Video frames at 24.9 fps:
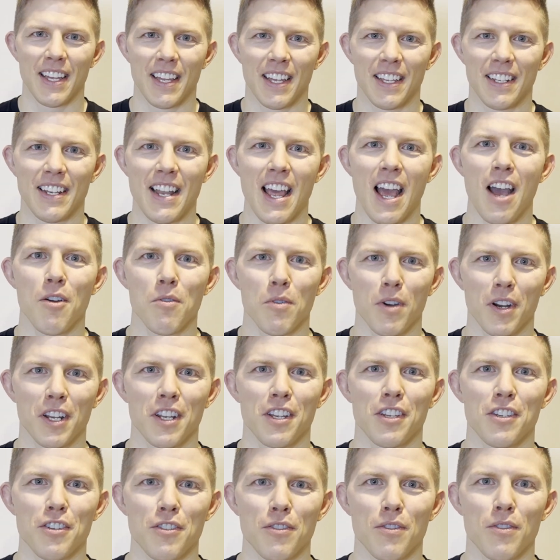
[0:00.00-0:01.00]
Now we're
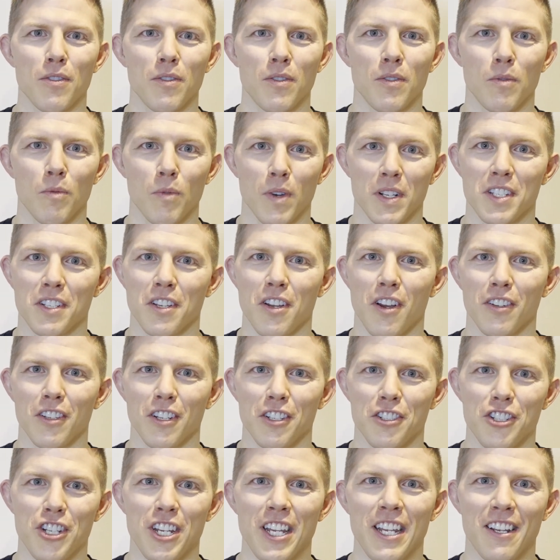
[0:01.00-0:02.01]
gonna do what's called a
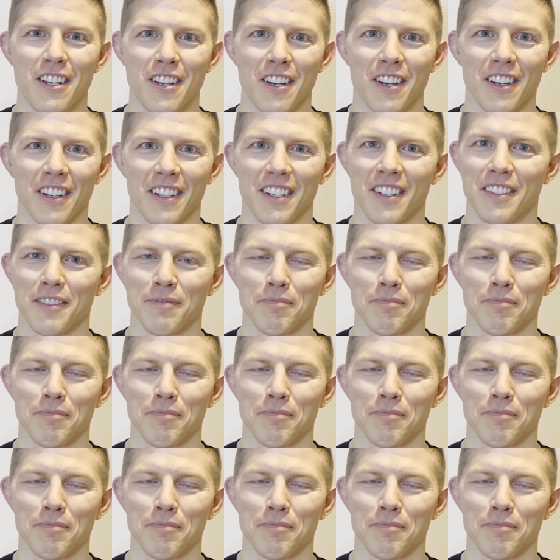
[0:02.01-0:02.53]
cheek hook.